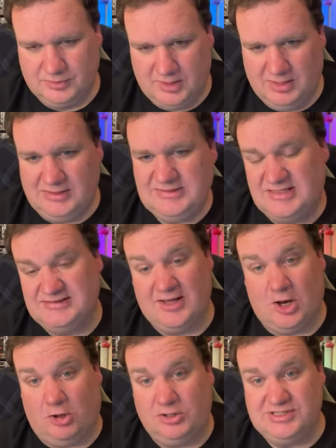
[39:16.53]
At least it's
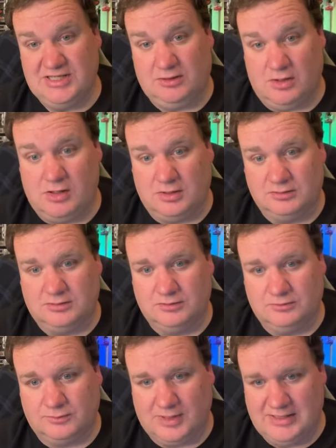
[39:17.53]
not all day long.
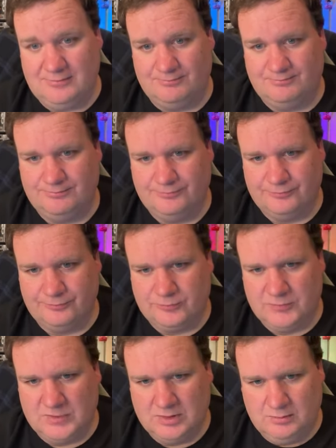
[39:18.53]
Right?
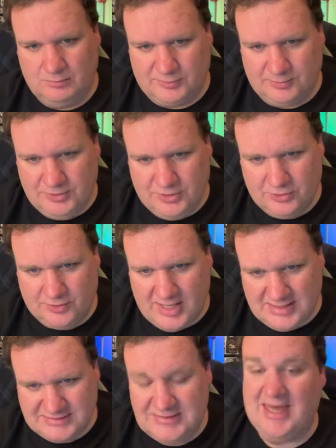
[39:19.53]
Bermuda
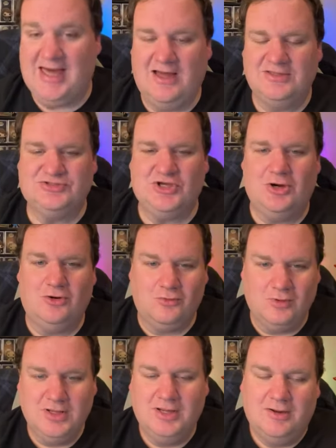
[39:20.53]
grass. Yeah,
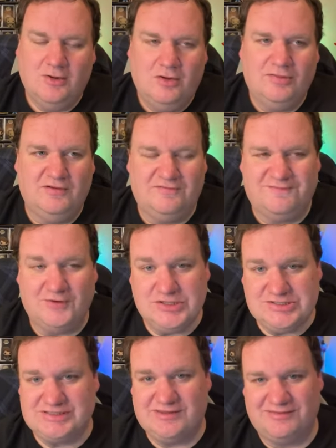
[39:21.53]
so the
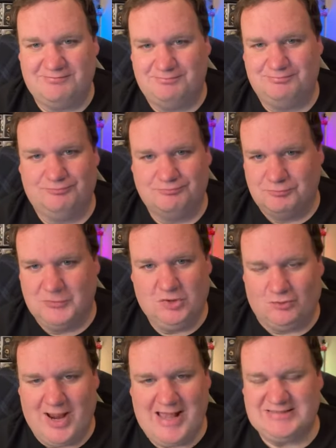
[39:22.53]
first
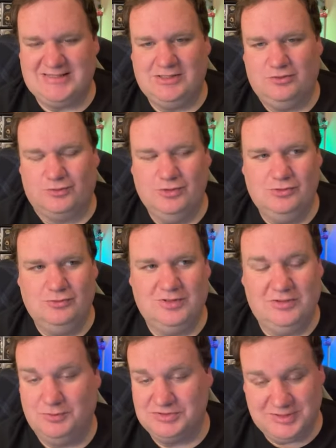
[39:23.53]
grass I grew,
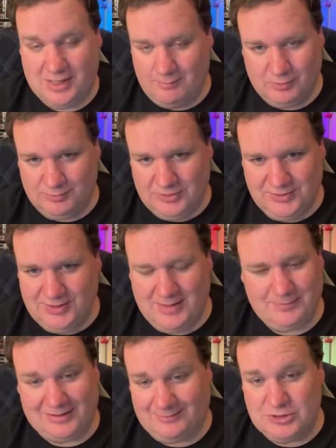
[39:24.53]
it was not Bermuda. I
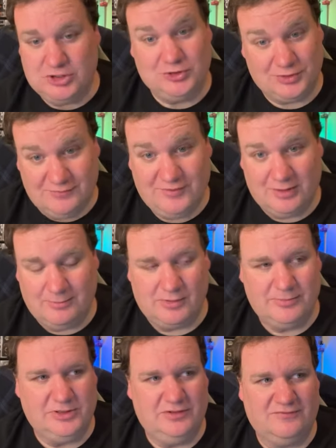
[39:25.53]
probably should have done
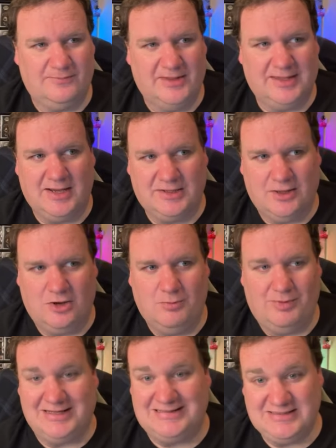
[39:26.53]
Bermuda from the get-go,
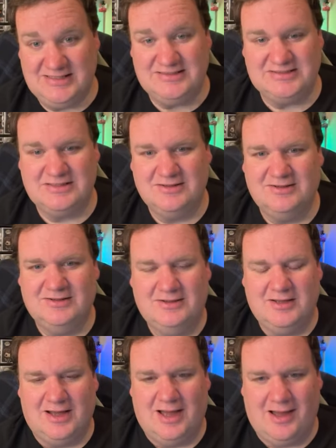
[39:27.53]
but I didn't.
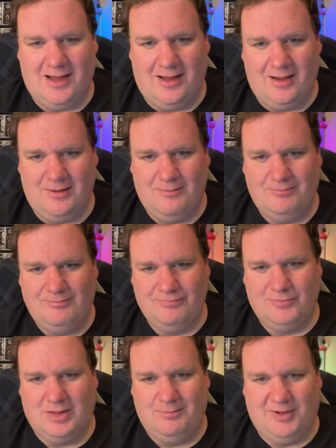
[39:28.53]
But
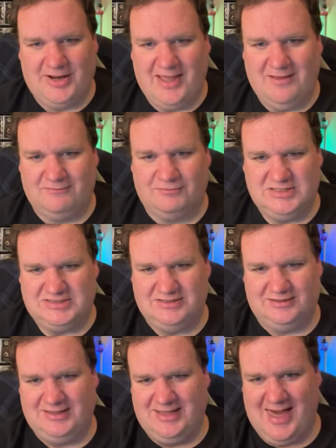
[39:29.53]
I have
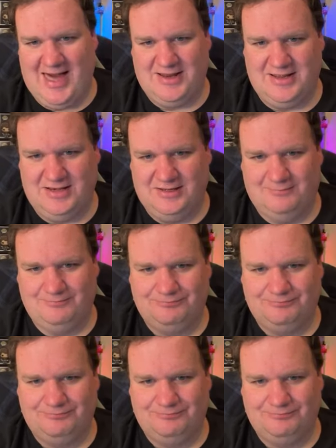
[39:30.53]
recently added